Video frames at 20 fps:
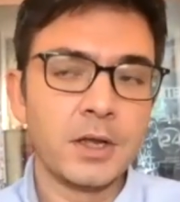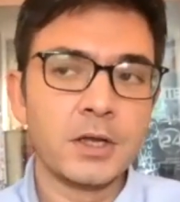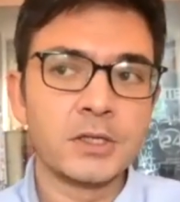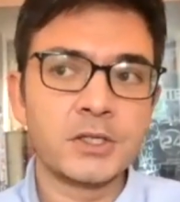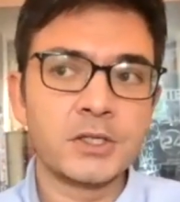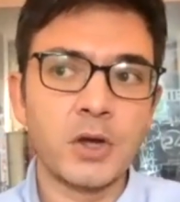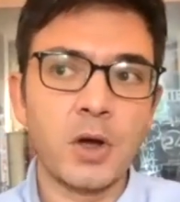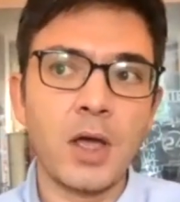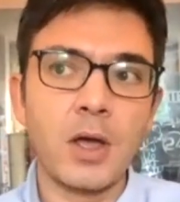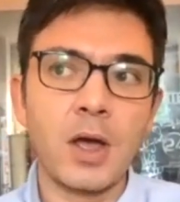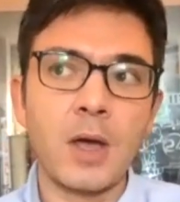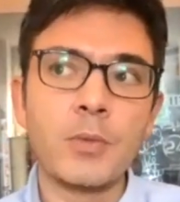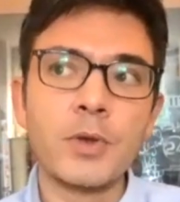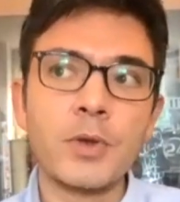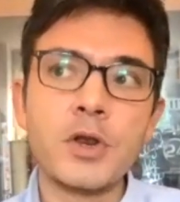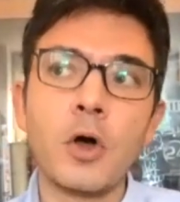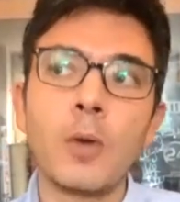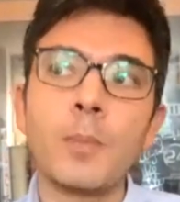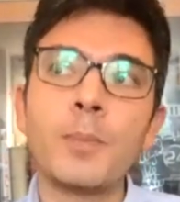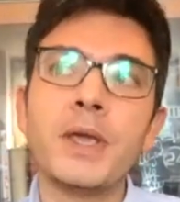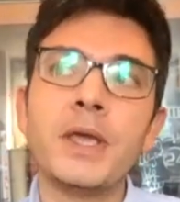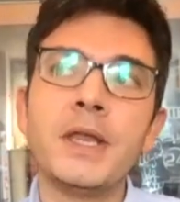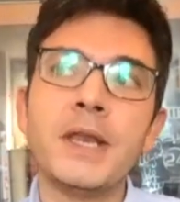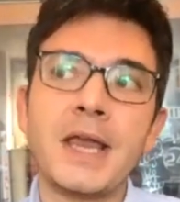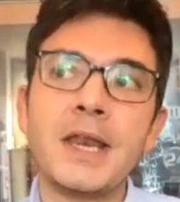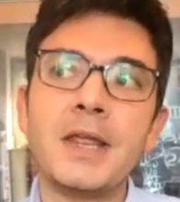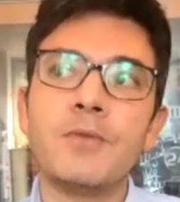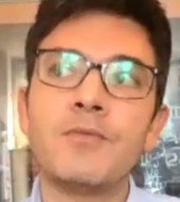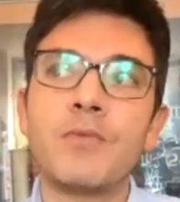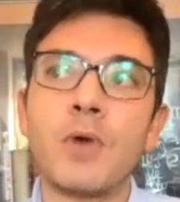So I would not be in
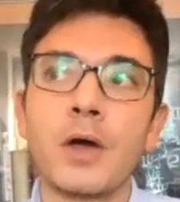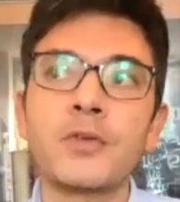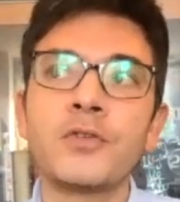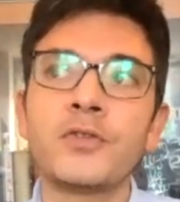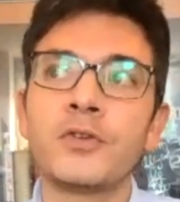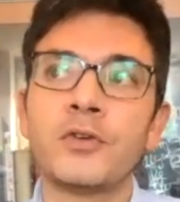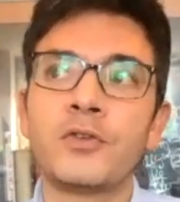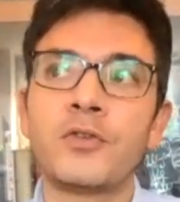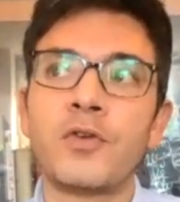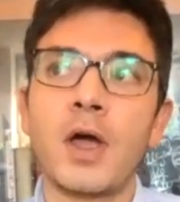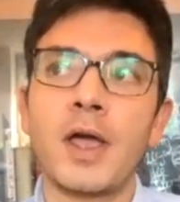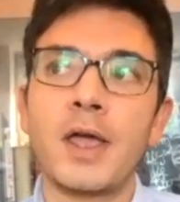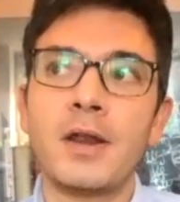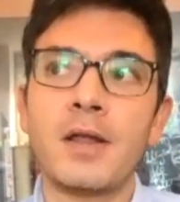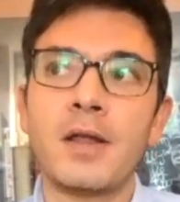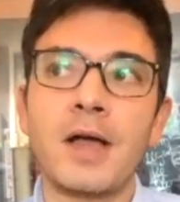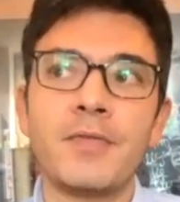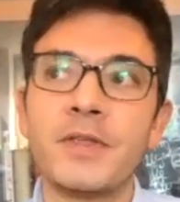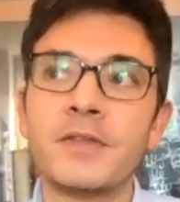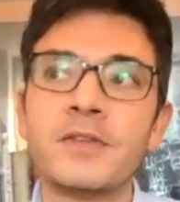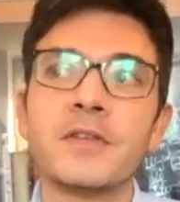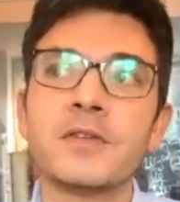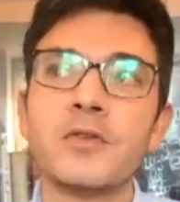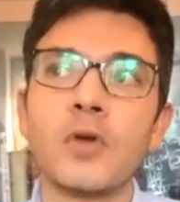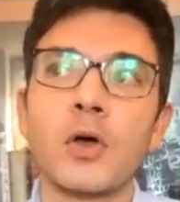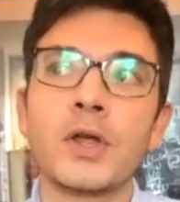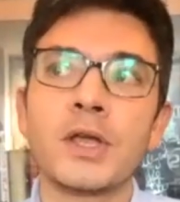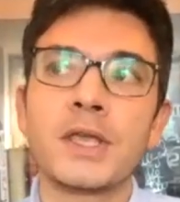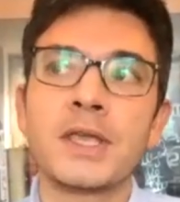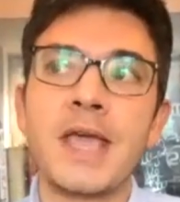any rush to try and, this is
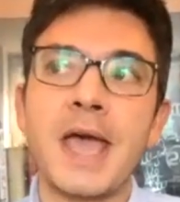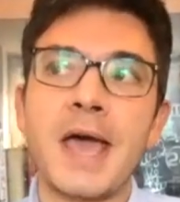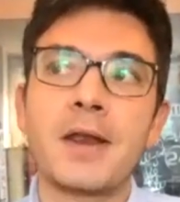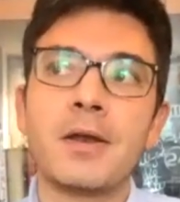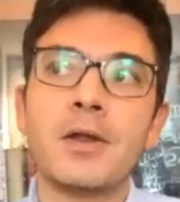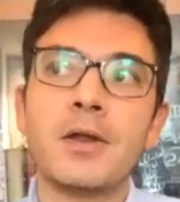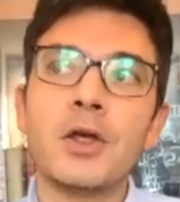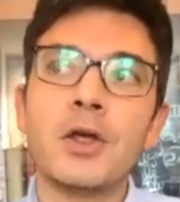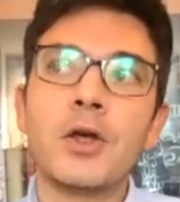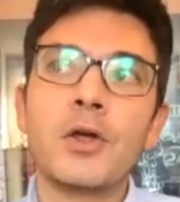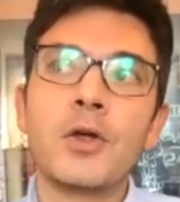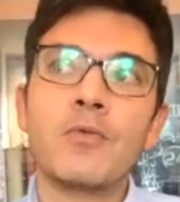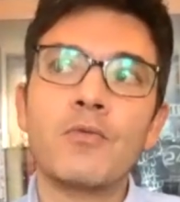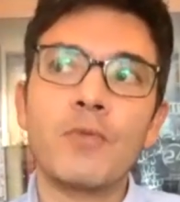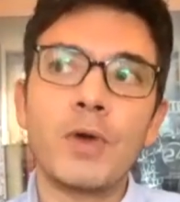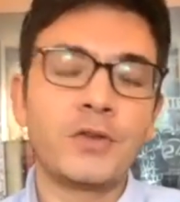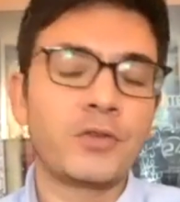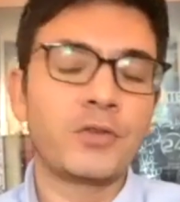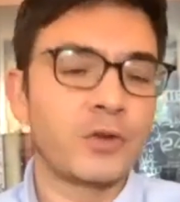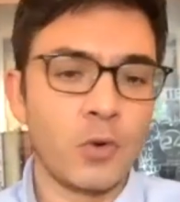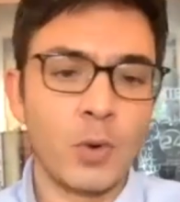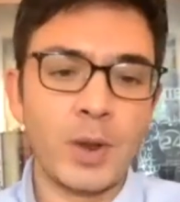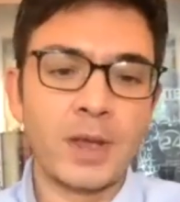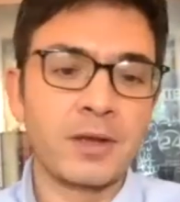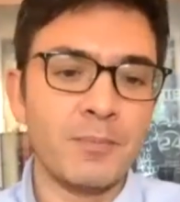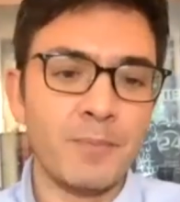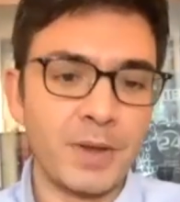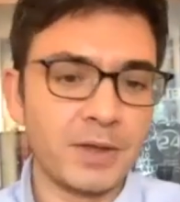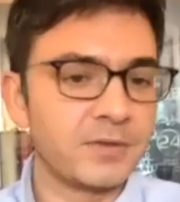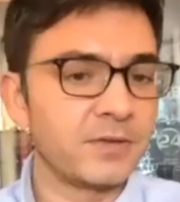not a get rich
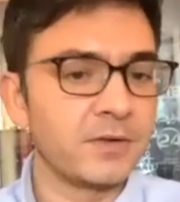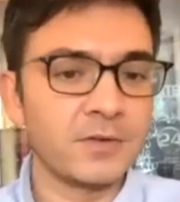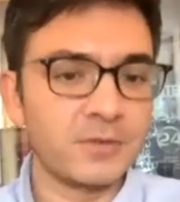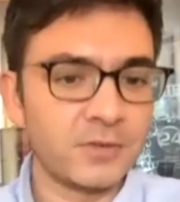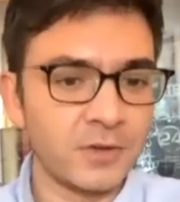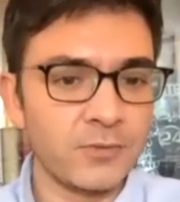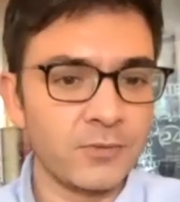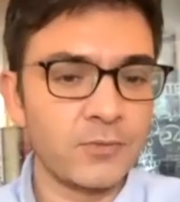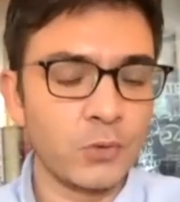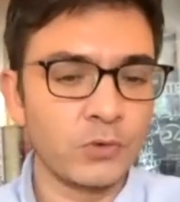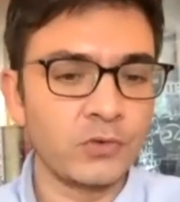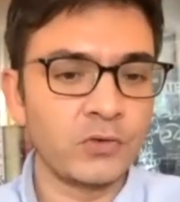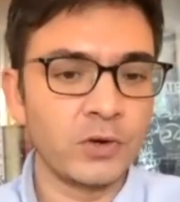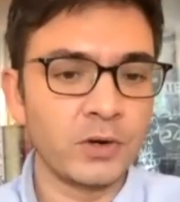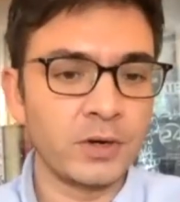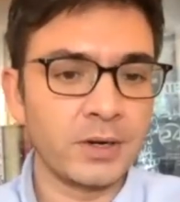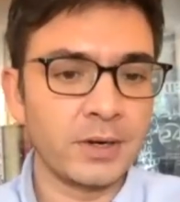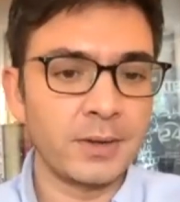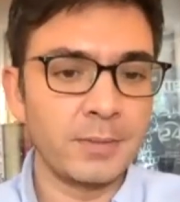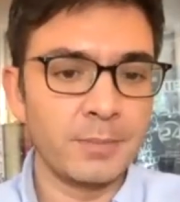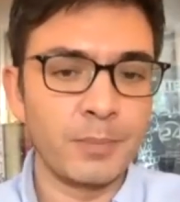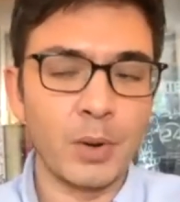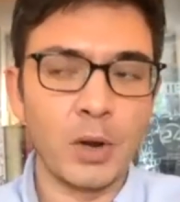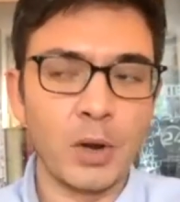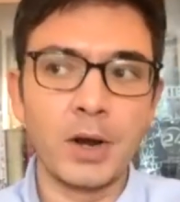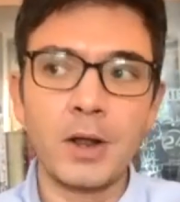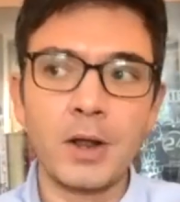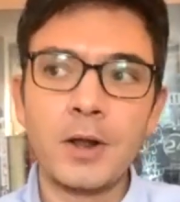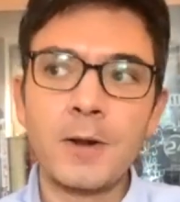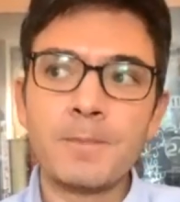quick business, unfortunately,
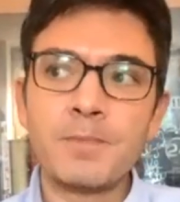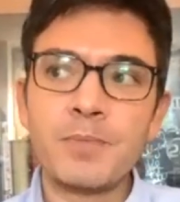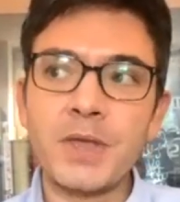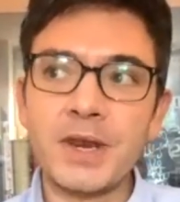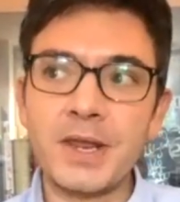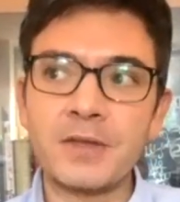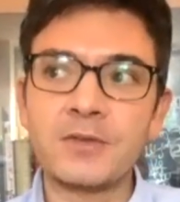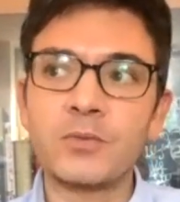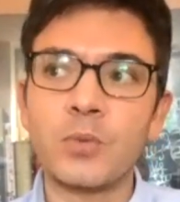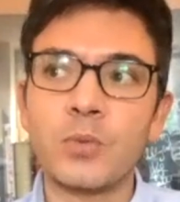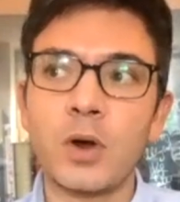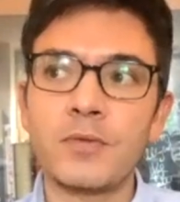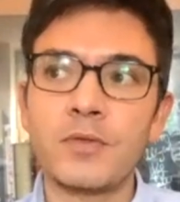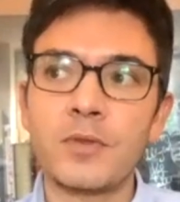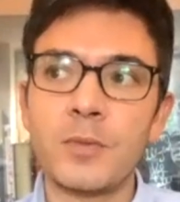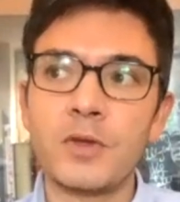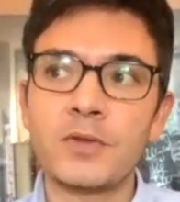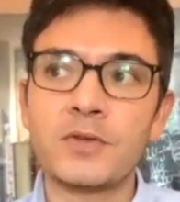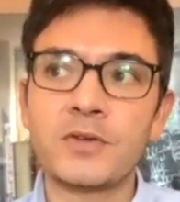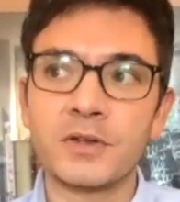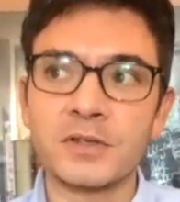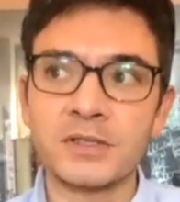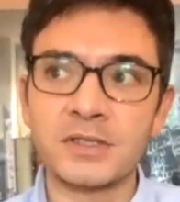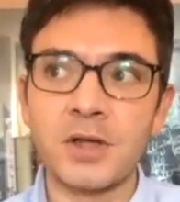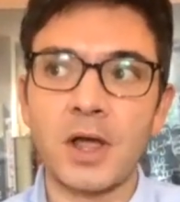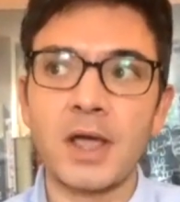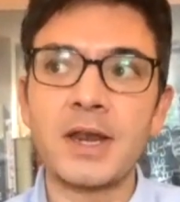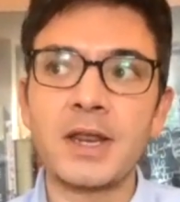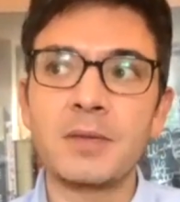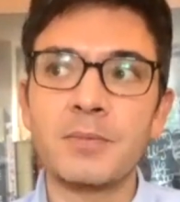but it is one of the most
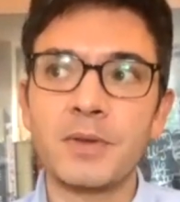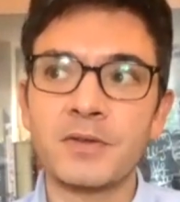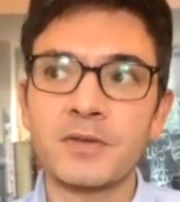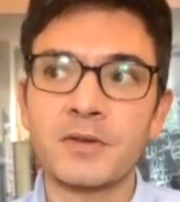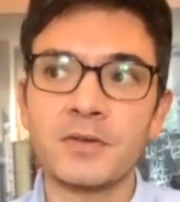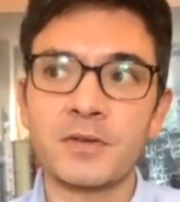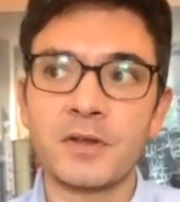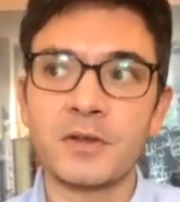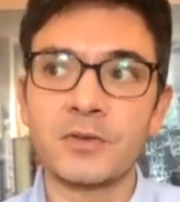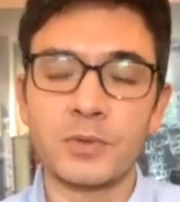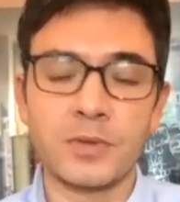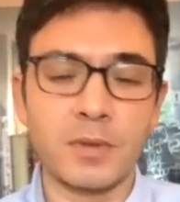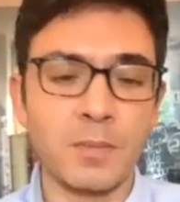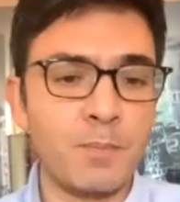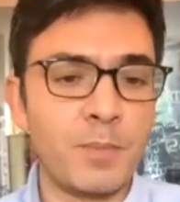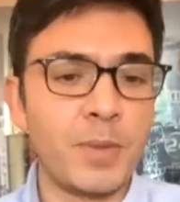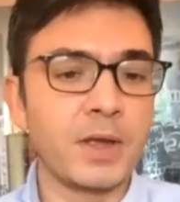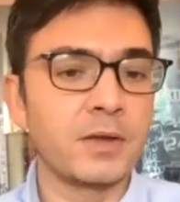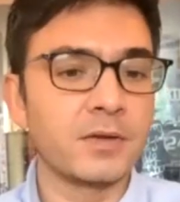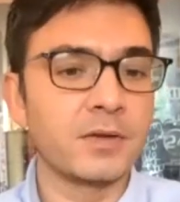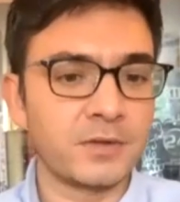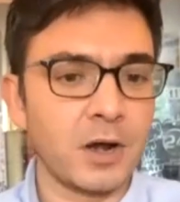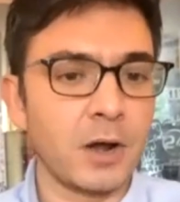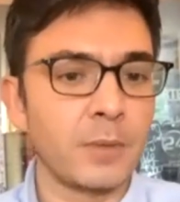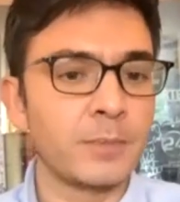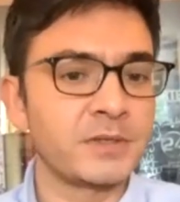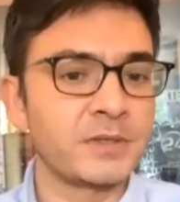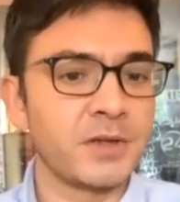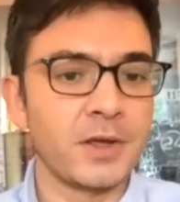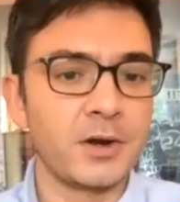exciting businesses with the biggest
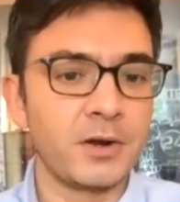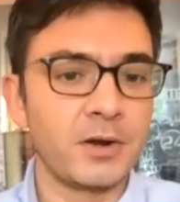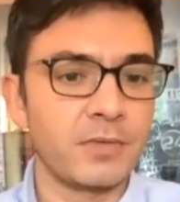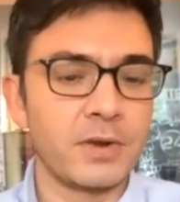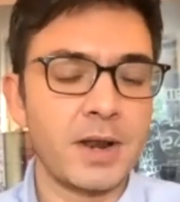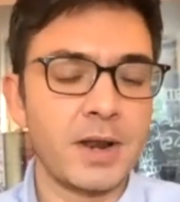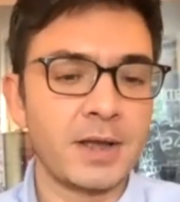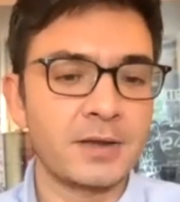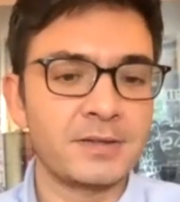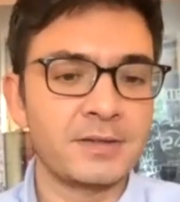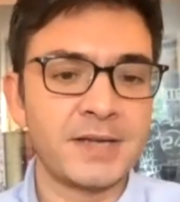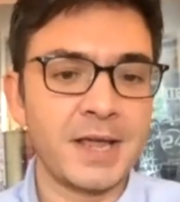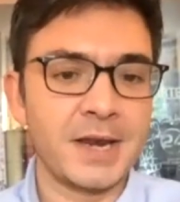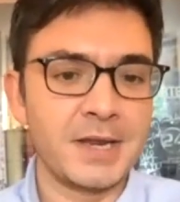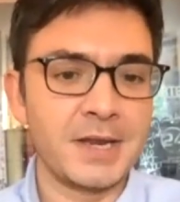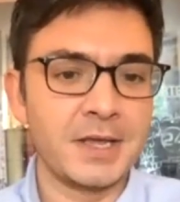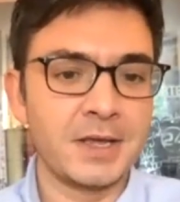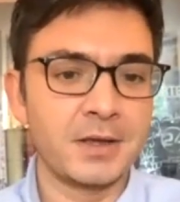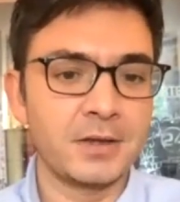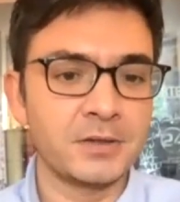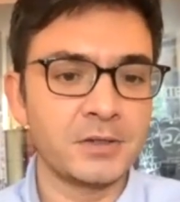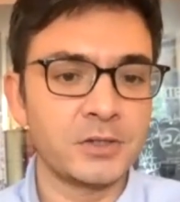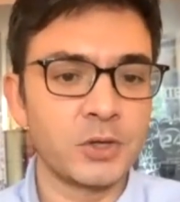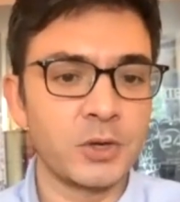upside over the next 10 years.